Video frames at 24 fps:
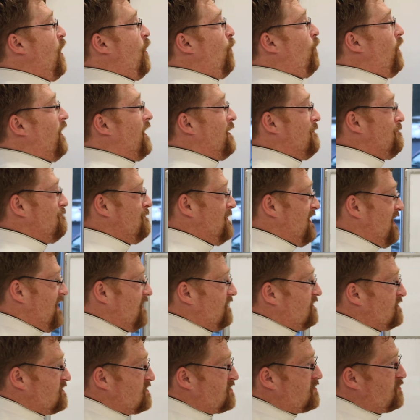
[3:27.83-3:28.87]
what it
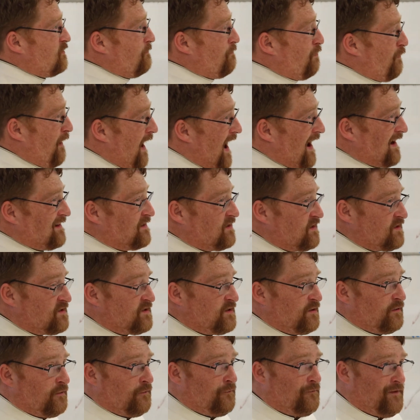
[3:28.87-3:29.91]
means to
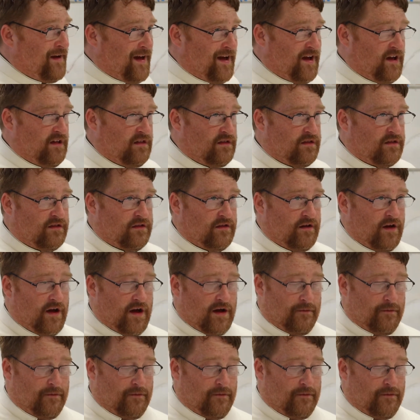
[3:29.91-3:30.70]
practice your faith.